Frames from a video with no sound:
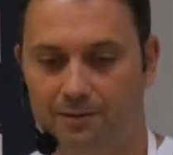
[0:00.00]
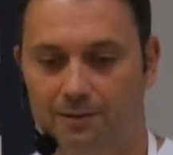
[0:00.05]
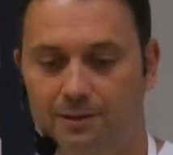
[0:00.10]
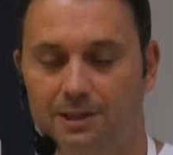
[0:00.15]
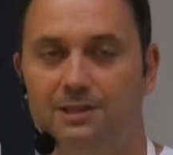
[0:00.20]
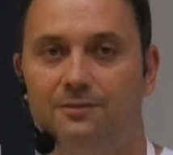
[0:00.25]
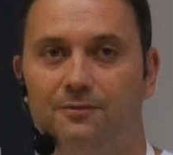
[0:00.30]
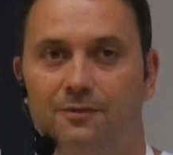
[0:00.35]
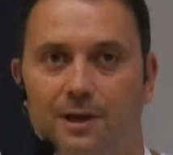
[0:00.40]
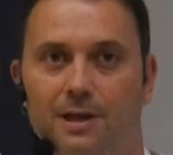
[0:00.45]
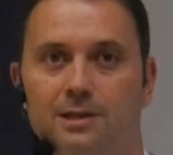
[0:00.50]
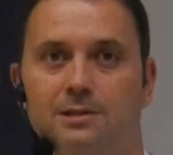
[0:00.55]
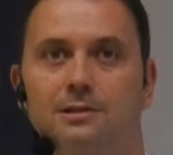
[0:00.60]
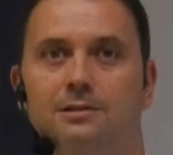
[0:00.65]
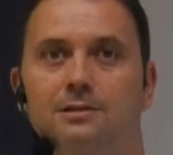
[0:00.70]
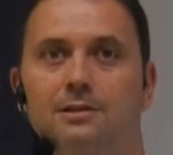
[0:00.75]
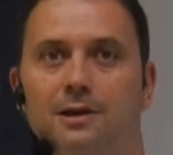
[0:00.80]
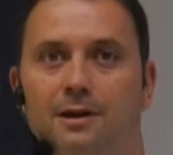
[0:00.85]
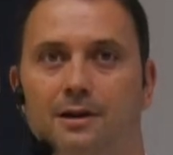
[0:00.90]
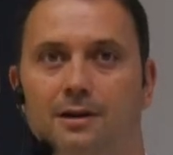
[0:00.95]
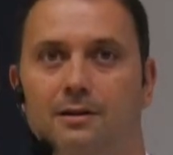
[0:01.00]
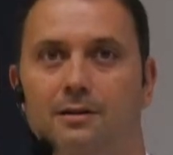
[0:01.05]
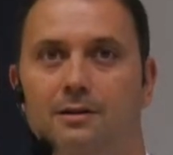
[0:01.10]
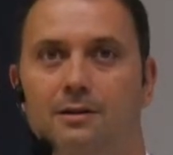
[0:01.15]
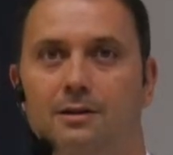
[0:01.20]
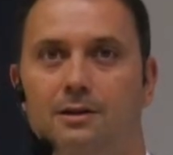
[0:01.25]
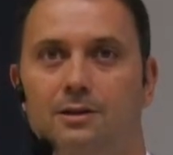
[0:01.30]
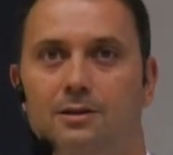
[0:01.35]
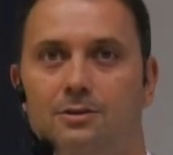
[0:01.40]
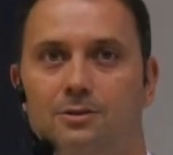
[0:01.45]
this fence there.
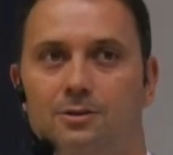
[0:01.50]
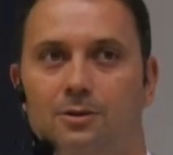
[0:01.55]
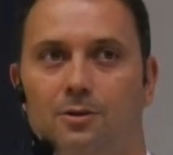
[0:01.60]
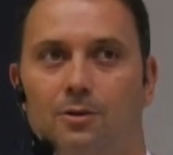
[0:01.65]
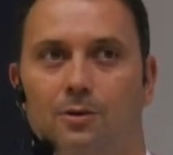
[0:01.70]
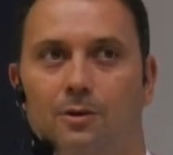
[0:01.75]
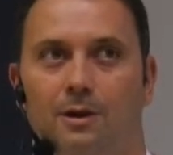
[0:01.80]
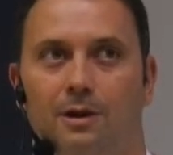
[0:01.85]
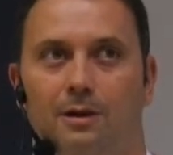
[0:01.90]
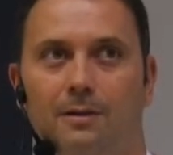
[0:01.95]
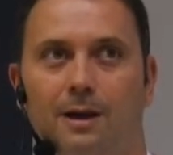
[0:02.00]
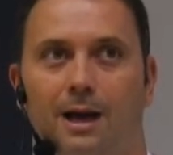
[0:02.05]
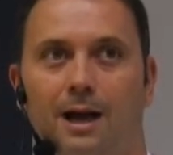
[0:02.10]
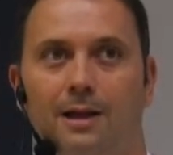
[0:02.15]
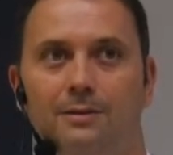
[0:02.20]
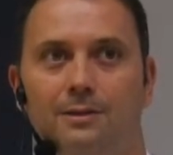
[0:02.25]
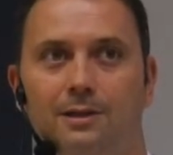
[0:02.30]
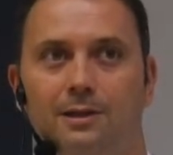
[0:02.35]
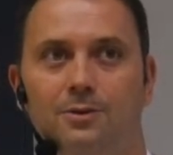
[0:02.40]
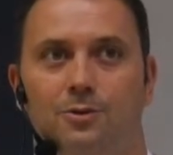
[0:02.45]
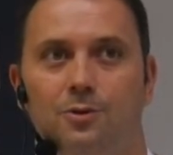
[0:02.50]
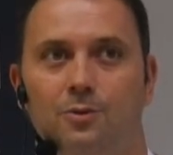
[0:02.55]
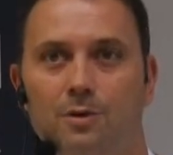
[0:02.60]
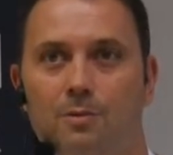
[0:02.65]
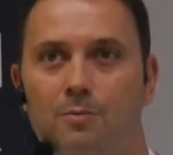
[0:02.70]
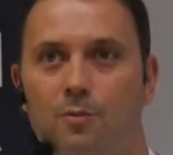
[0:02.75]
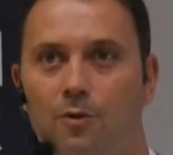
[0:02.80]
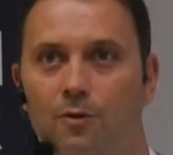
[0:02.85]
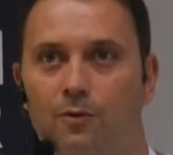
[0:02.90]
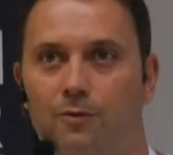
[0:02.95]
So until you
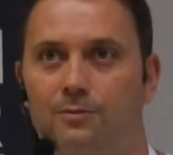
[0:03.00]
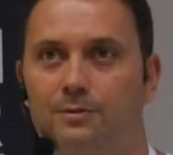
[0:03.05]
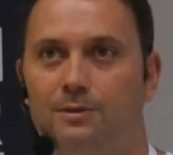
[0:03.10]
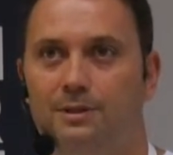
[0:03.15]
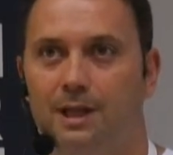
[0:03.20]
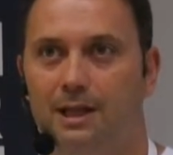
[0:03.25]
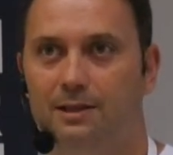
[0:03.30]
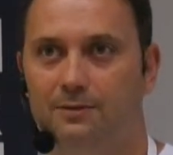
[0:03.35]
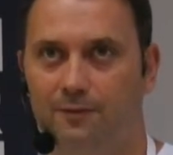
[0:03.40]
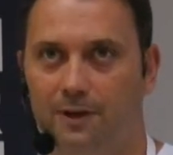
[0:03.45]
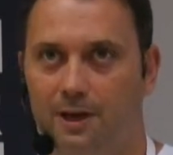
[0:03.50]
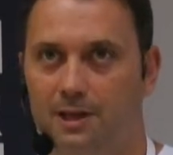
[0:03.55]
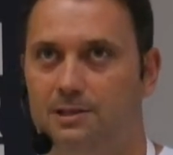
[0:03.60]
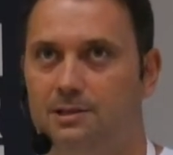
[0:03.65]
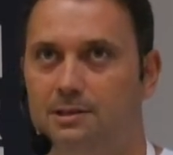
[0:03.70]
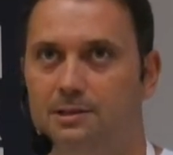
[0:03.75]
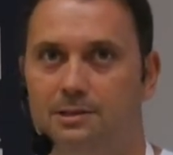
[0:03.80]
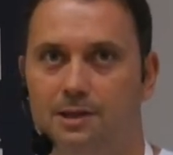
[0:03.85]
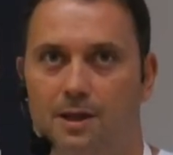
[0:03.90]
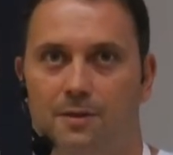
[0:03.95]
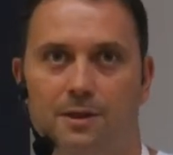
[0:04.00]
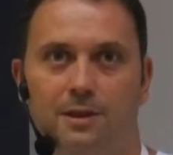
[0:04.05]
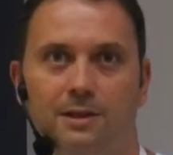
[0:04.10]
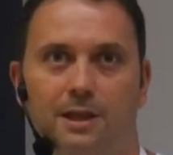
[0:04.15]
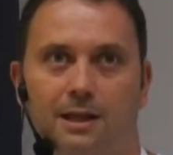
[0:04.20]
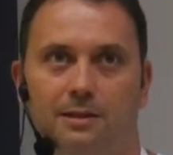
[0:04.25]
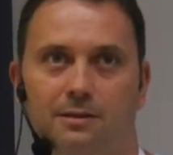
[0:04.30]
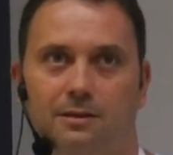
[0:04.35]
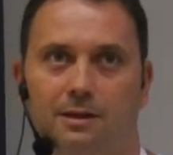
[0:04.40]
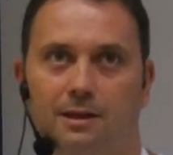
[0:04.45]
remove that fence, something
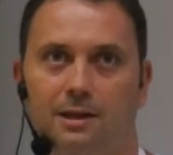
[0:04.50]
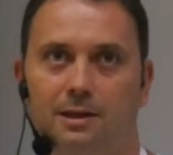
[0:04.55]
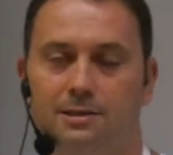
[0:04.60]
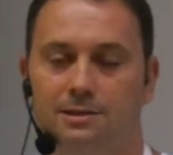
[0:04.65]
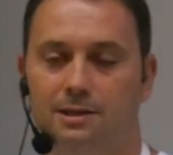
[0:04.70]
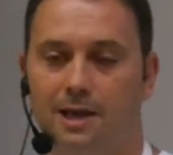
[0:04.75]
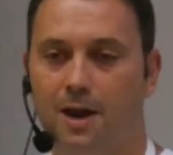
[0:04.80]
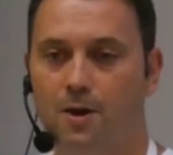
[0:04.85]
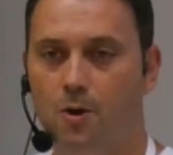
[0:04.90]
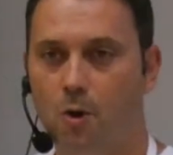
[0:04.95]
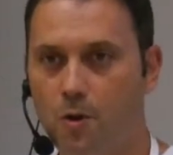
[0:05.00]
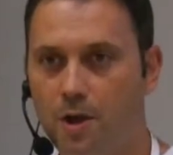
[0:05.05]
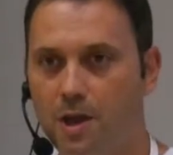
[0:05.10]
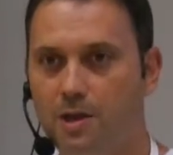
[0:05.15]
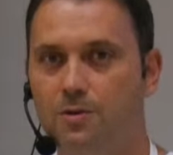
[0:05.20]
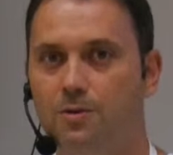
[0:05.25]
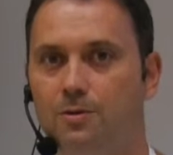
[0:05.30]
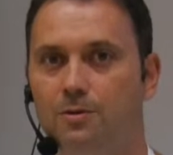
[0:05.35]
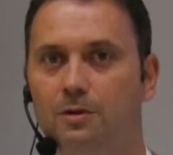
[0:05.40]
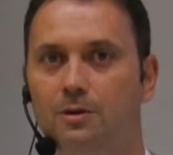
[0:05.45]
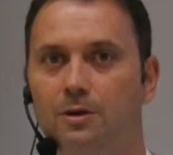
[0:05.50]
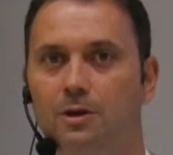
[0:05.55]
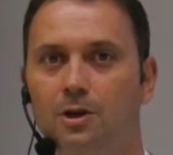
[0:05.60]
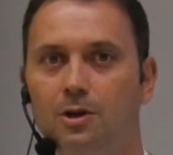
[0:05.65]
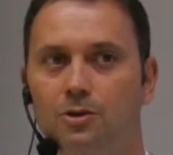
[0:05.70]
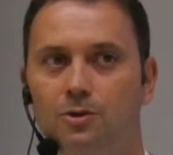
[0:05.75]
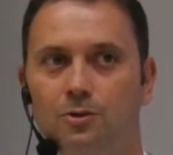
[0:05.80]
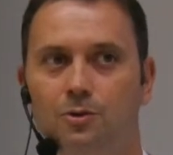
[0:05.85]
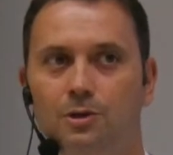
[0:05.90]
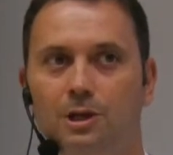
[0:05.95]
that is annoying you,
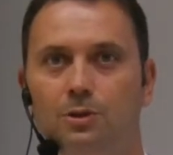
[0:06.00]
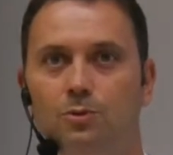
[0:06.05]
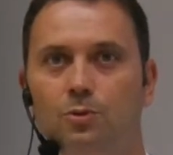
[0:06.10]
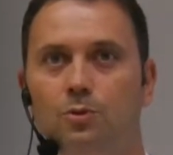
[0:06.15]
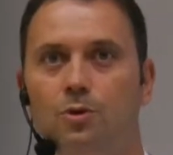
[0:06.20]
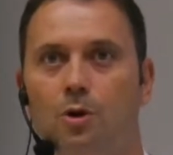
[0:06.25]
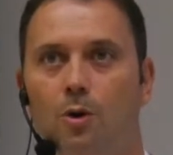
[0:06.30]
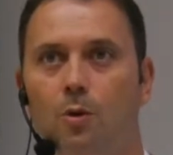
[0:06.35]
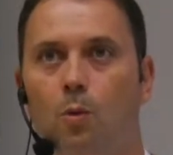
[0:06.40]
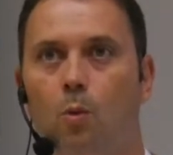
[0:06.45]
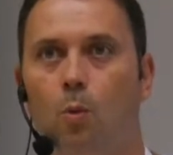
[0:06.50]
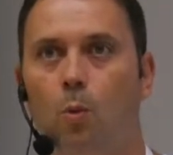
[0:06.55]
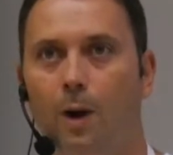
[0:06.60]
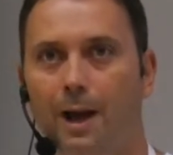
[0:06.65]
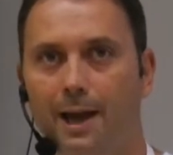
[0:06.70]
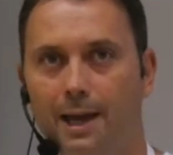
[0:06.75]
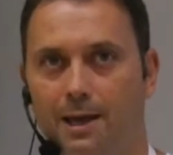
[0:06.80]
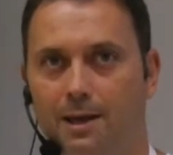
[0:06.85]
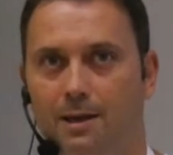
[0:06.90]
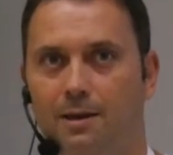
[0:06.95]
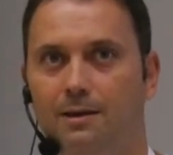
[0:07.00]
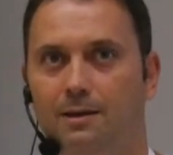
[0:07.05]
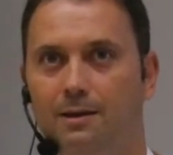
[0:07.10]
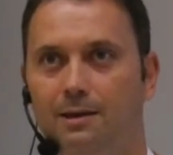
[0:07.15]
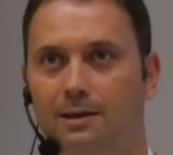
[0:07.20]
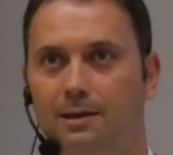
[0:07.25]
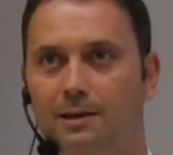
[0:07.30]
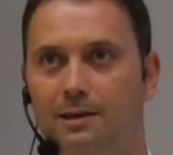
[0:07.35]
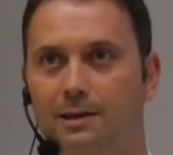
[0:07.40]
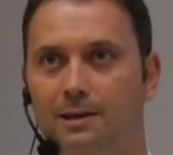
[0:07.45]
you need to know why
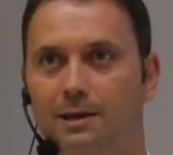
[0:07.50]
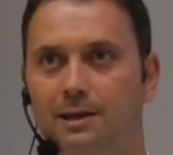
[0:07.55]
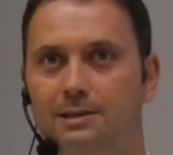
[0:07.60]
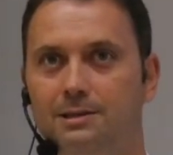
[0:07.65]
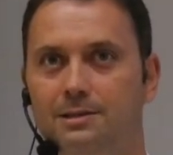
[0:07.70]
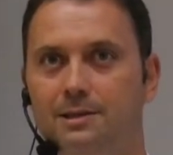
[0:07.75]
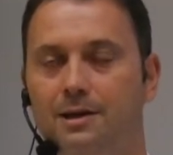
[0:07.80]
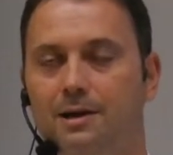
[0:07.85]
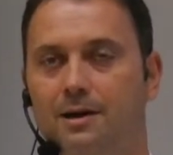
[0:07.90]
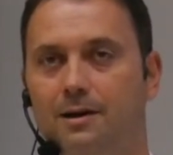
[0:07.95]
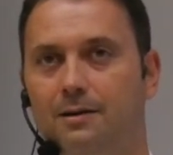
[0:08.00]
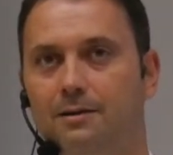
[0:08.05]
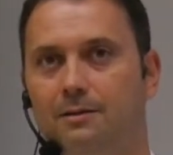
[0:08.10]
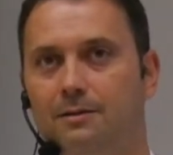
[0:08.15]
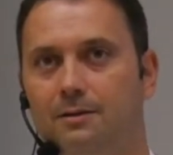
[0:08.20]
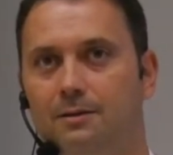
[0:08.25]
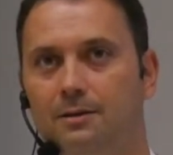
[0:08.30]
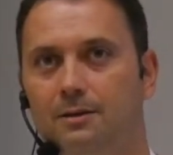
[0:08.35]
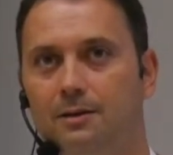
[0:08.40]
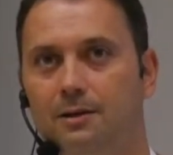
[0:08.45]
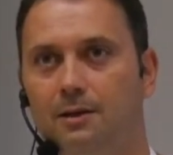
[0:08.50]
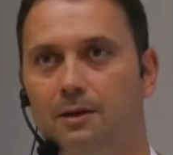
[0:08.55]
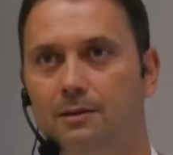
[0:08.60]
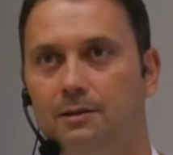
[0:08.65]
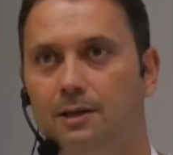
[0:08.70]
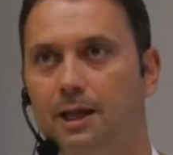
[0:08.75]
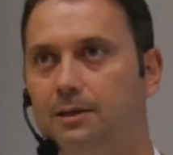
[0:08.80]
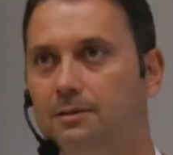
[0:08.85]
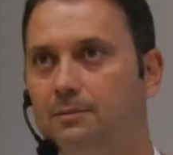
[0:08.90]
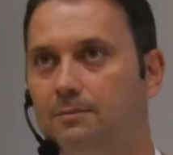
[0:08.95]
it's there.
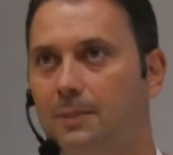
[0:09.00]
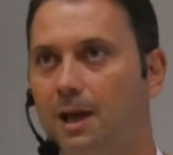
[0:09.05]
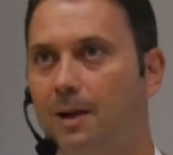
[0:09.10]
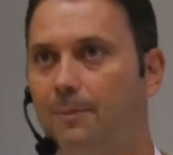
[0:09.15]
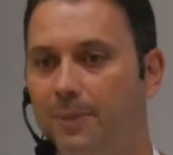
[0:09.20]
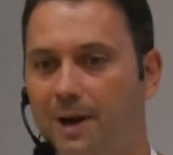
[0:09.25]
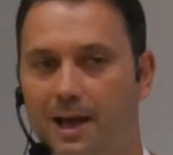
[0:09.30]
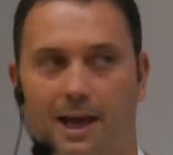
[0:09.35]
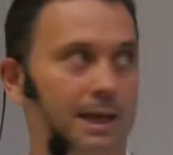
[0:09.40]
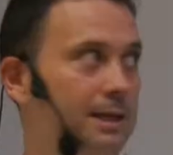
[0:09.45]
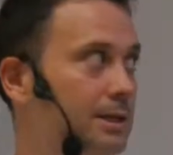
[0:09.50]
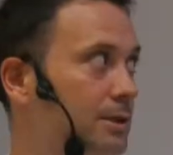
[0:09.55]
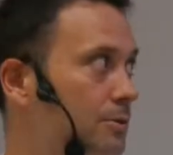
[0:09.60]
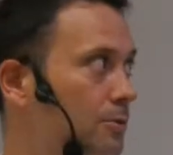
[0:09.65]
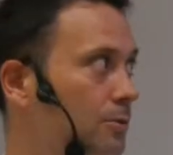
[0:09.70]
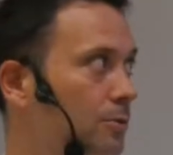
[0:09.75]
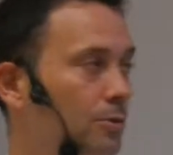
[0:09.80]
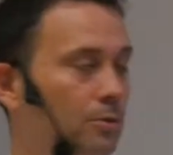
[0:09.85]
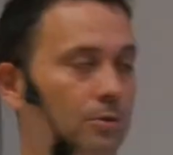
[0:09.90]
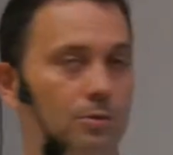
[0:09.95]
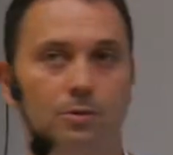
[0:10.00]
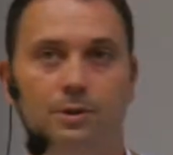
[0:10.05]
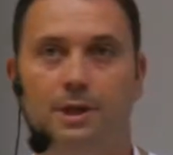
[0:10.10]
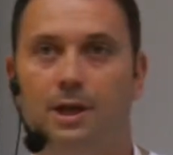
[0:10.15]
That applies to